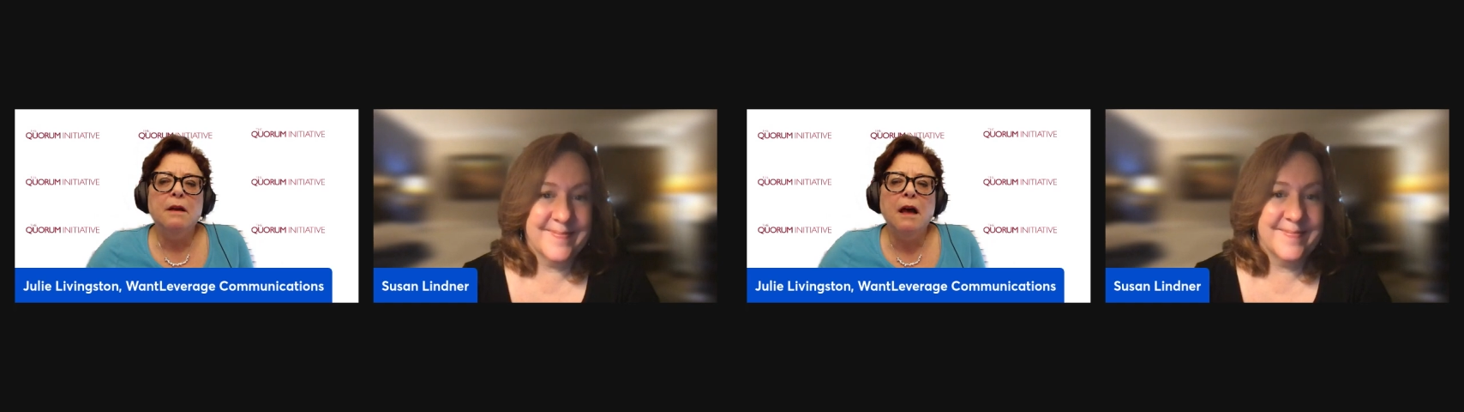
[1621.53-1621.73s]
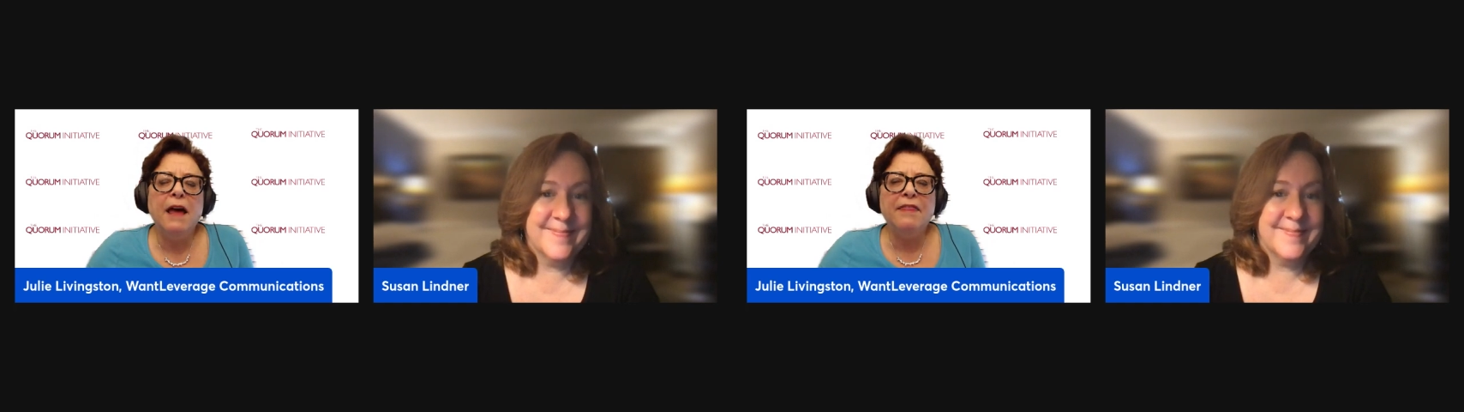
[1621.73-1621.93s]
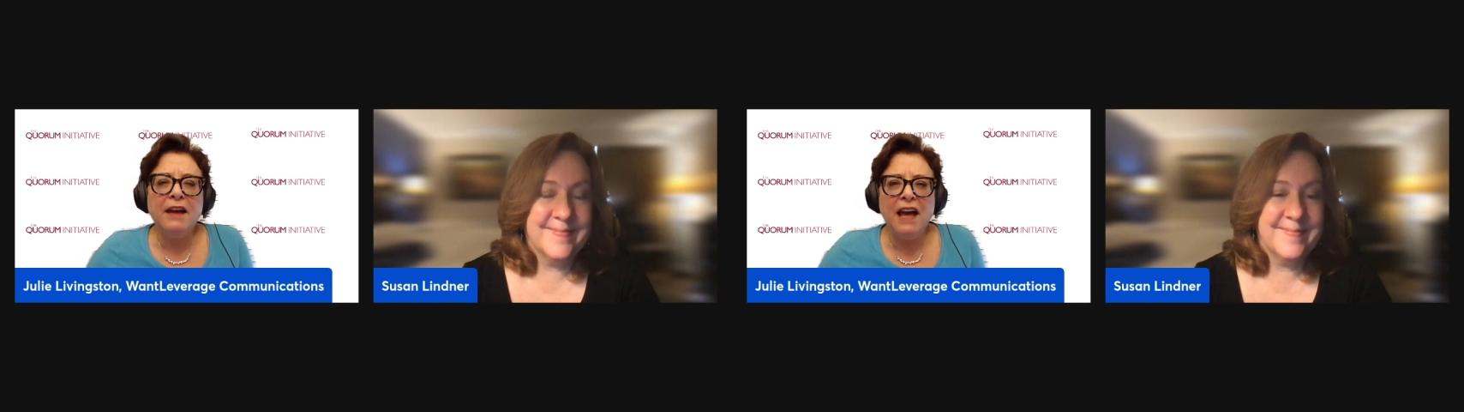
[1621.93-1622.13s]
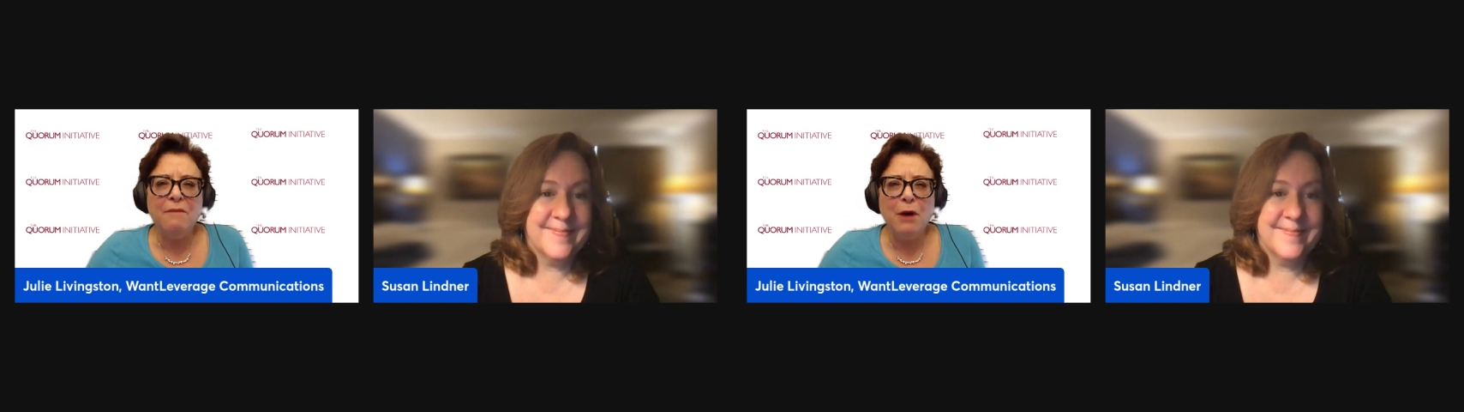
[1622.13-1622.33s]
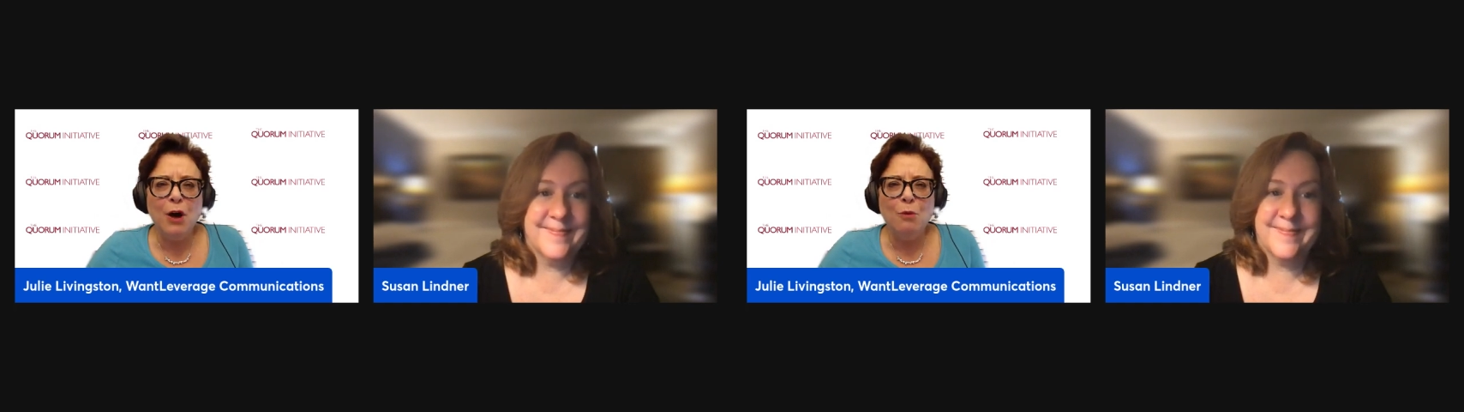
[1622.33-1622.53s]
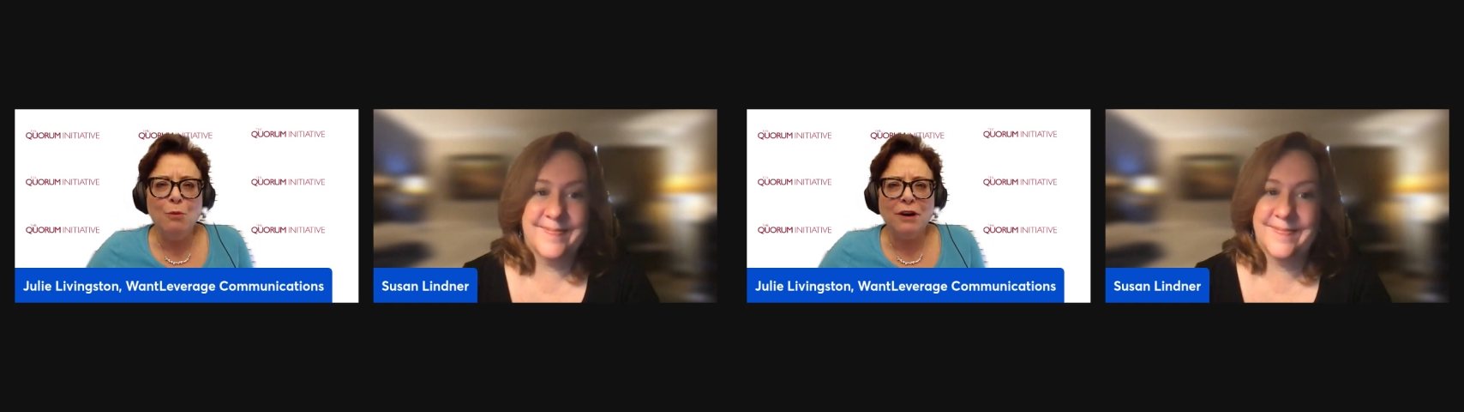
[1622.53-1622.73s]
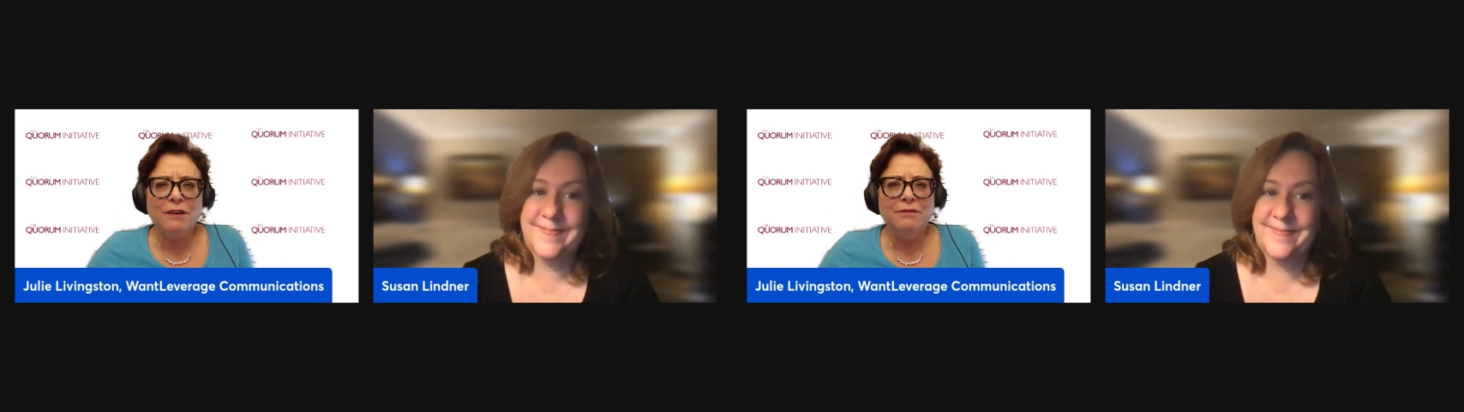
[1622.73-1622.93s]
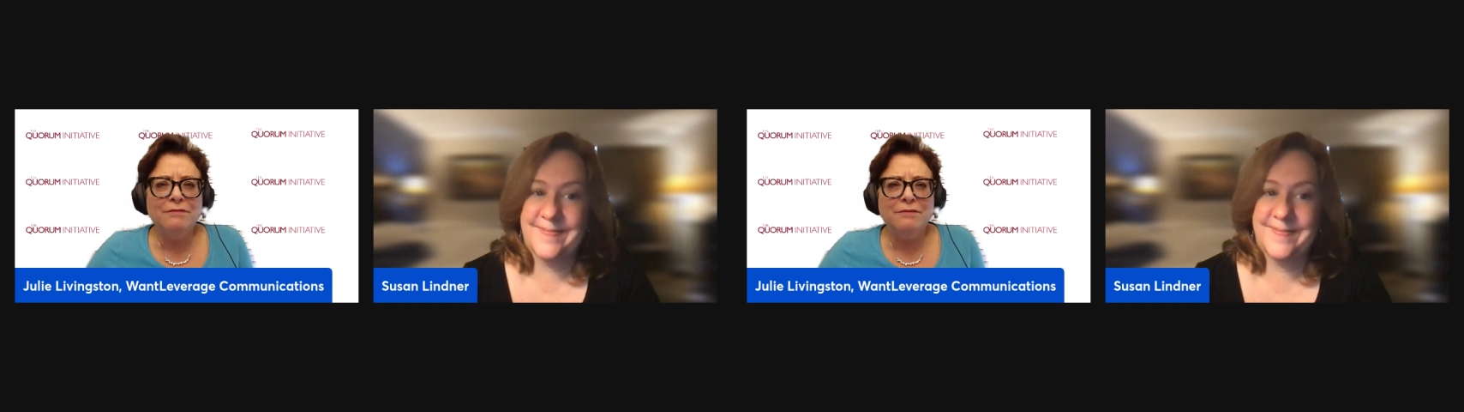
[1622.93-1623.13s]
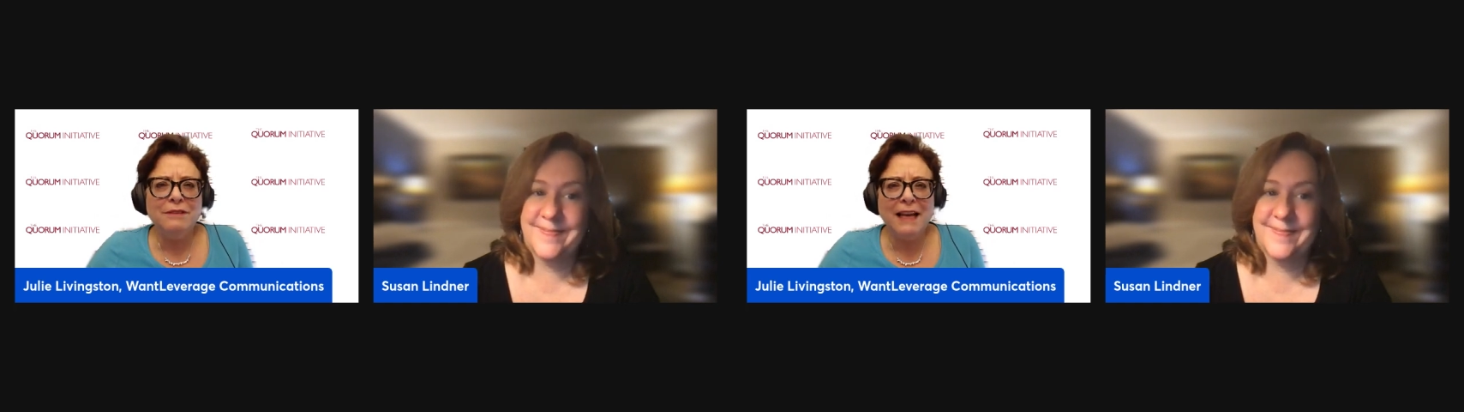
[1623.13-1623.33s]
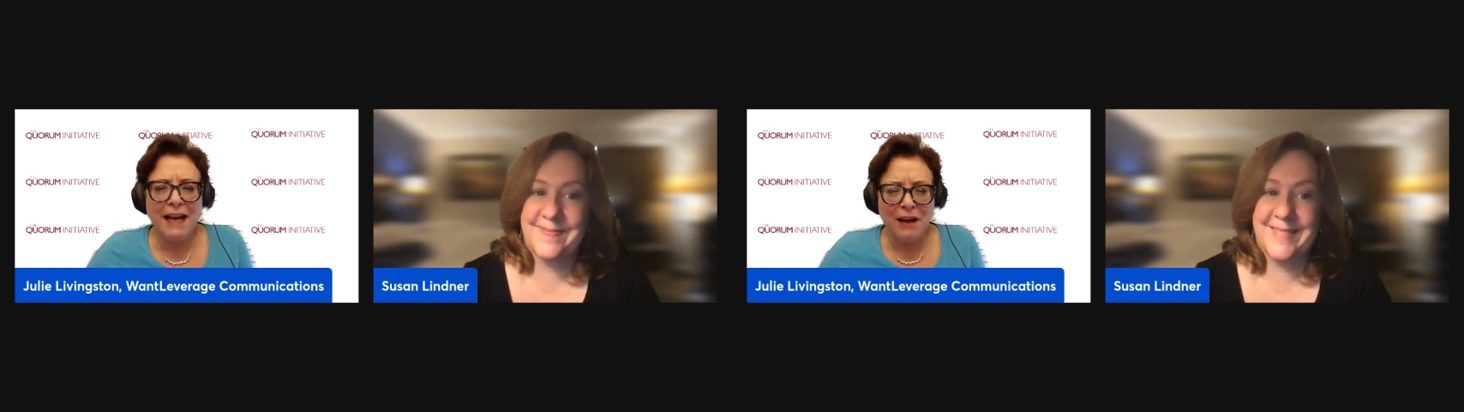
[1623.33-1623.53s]
Speaker 1: I think I have my homework
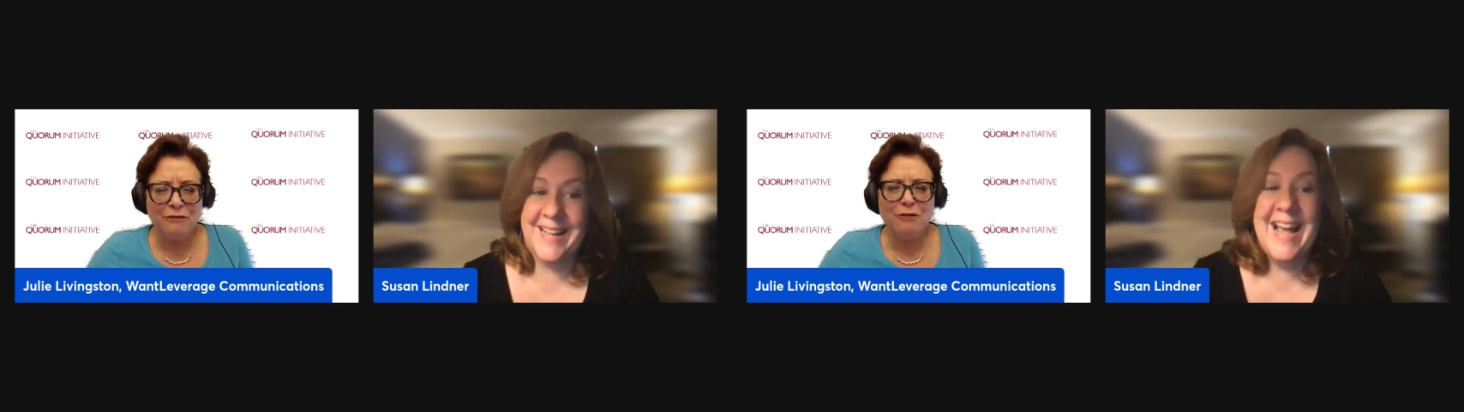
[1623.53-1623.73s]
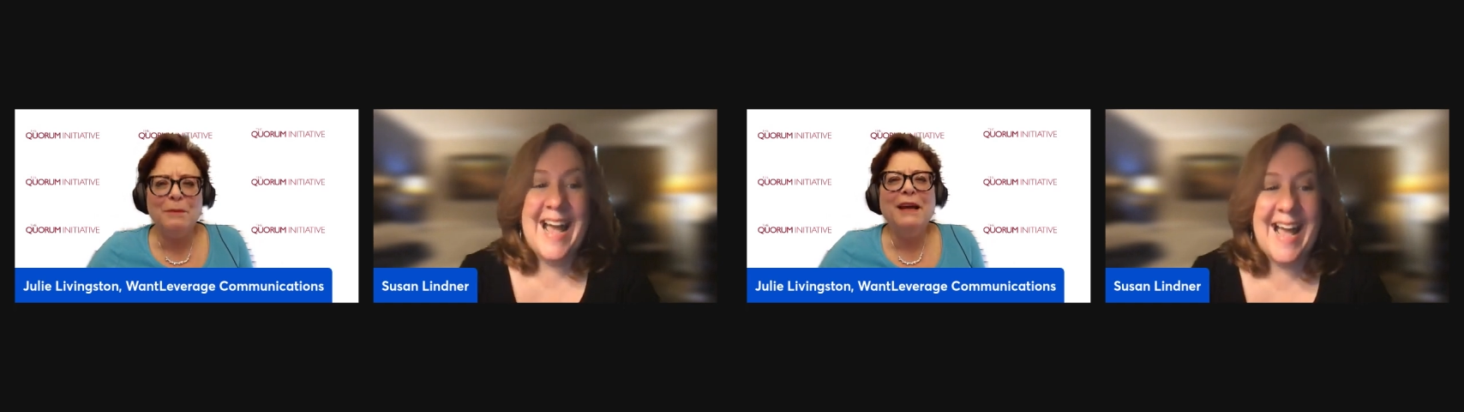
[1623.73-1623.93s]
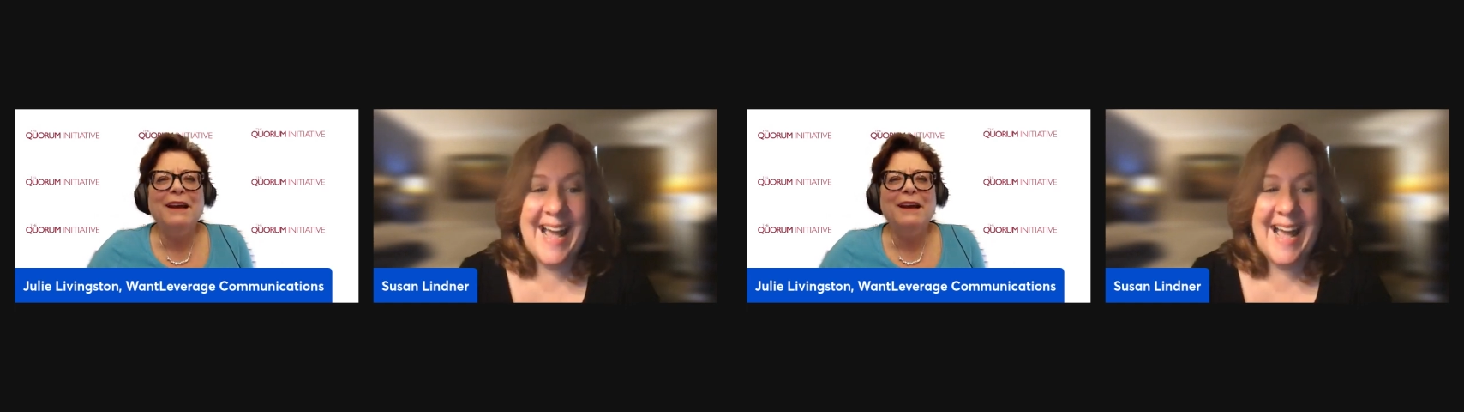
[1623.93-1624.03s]
laid out for me.